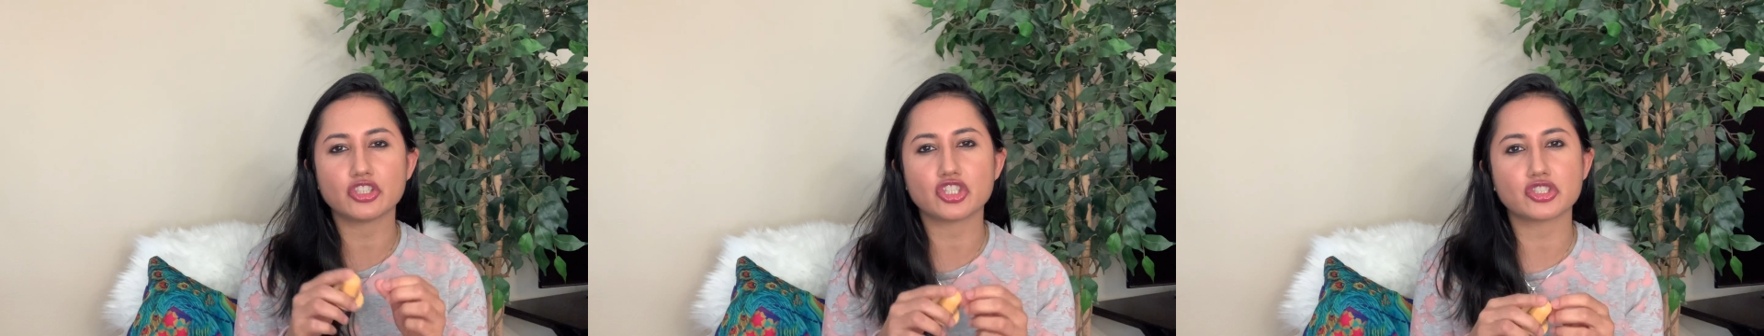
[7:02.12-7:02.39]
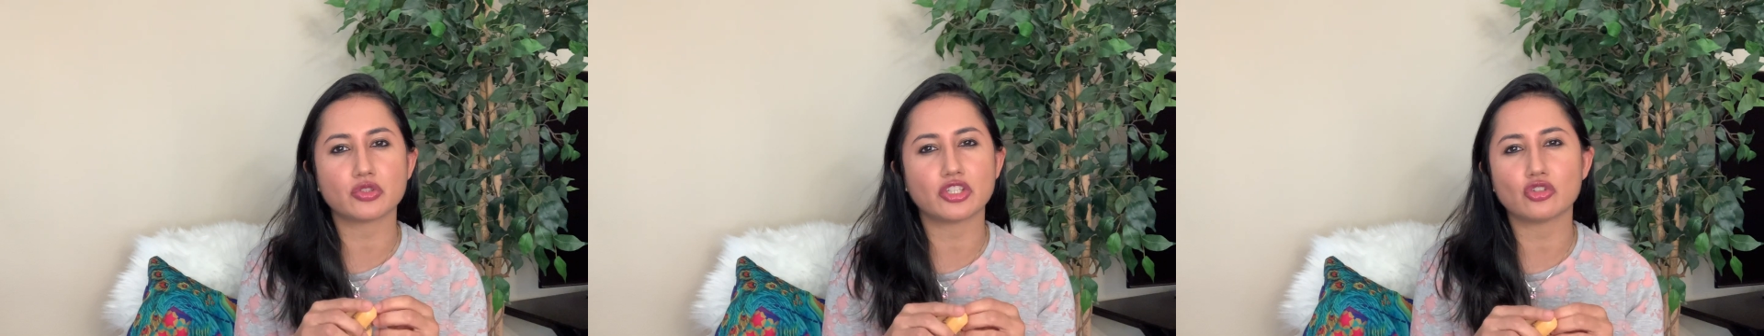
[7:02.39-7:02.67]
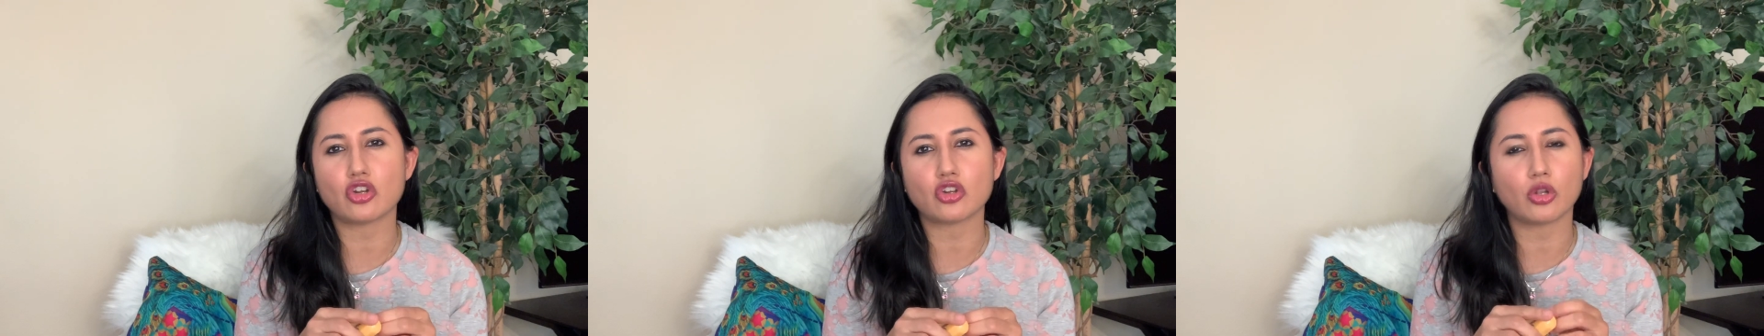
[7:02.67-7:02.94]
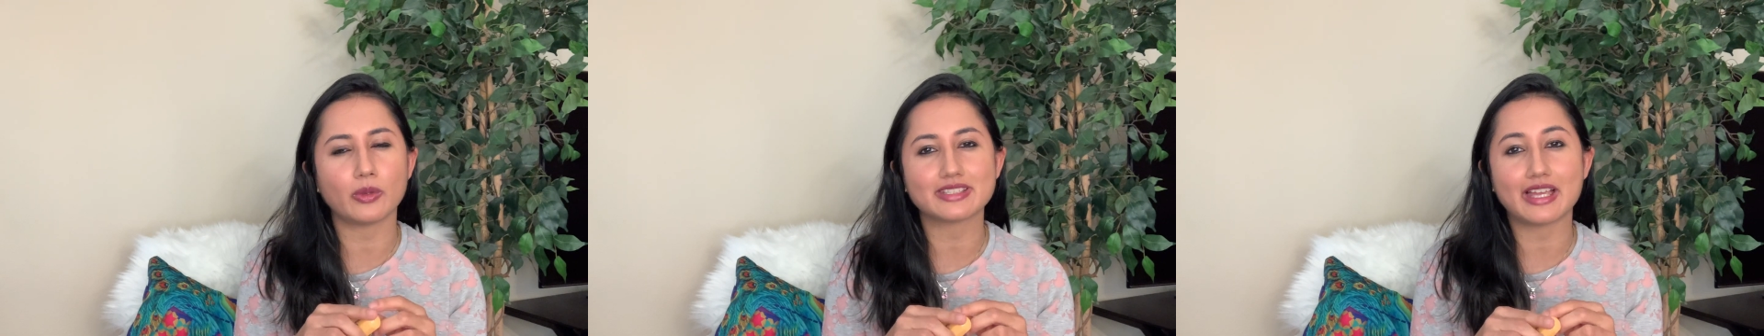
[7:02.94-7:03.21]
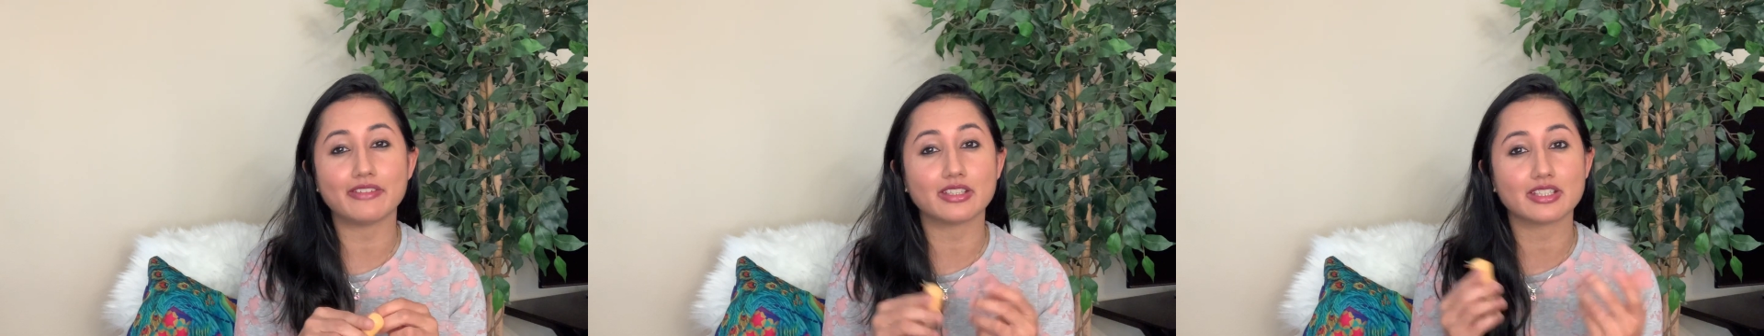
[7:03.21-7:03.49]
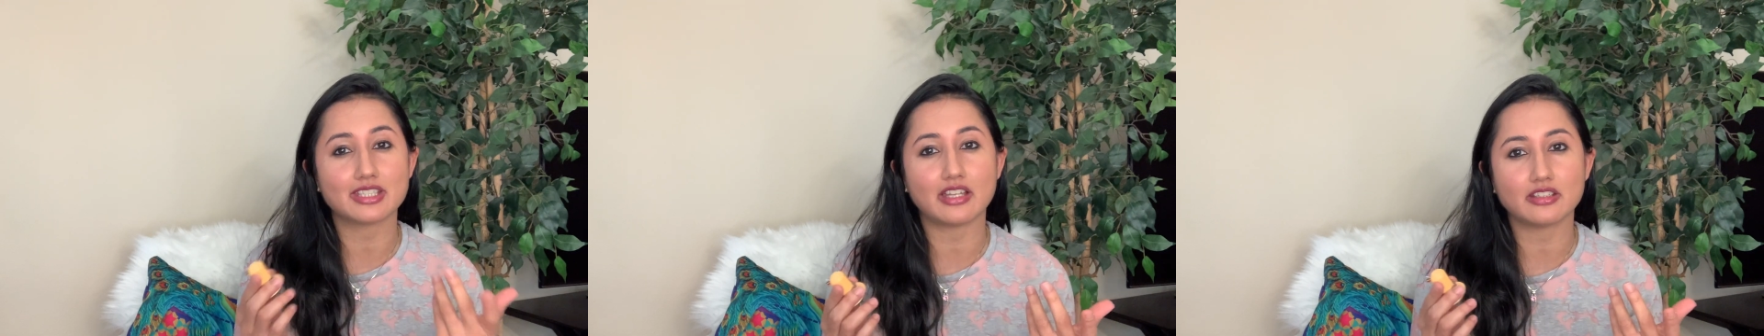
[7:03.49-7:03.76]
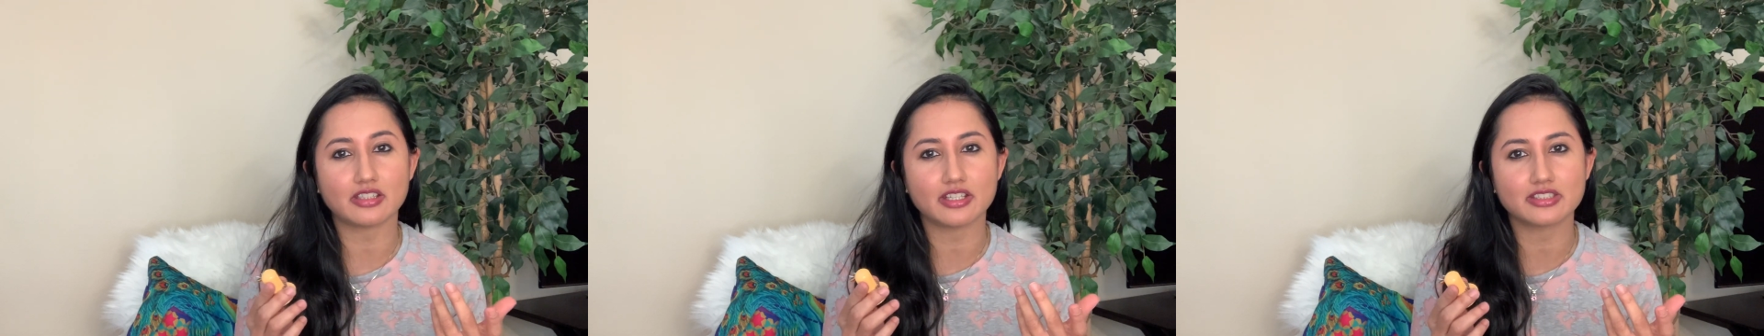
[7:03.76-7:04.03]
just so that you're not always having to
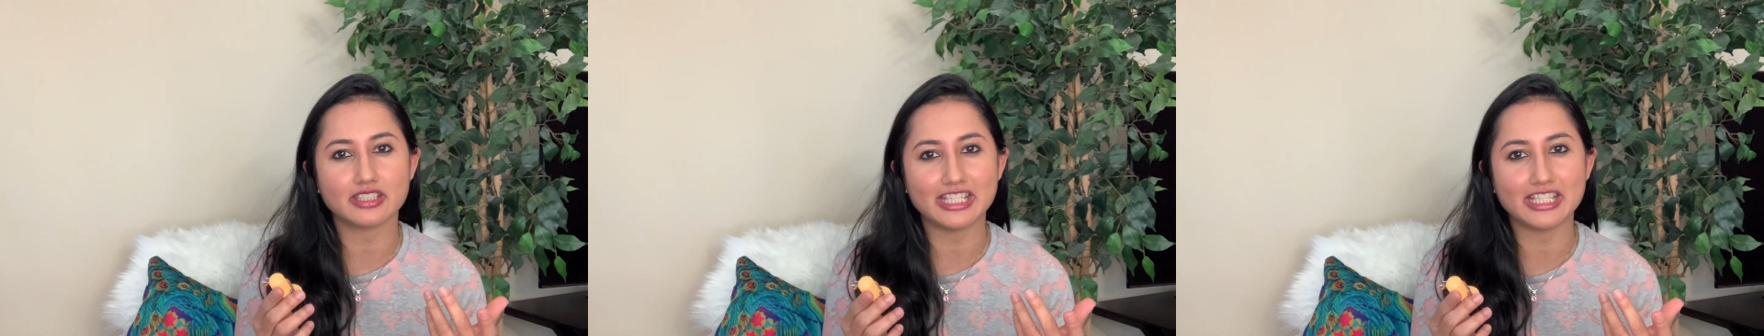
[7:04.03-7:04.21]
sanitize